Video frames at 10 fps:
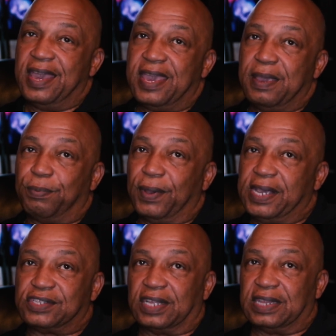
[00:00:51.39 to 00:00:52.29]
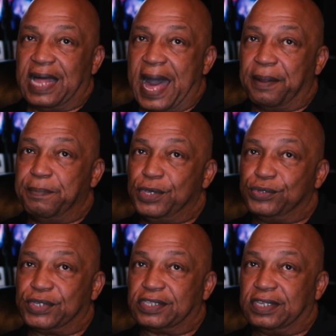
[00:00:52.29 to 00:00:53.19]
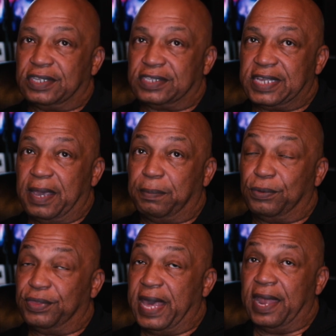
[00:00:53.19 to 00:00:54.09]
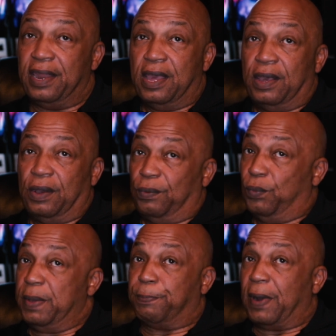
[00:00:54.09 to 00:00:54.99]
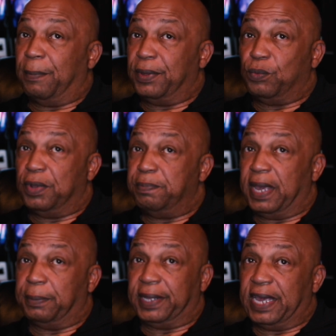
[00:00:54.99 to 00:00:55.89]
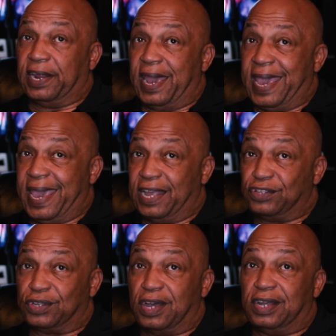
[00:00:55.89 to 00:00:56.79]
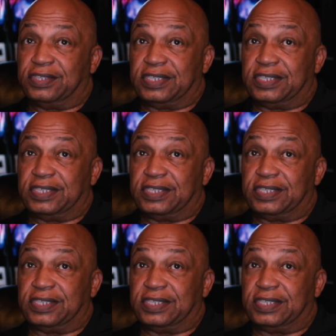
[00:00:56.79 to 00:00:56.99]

He brings a lot of music to the table that we probably wouldn't be able to get our hands on.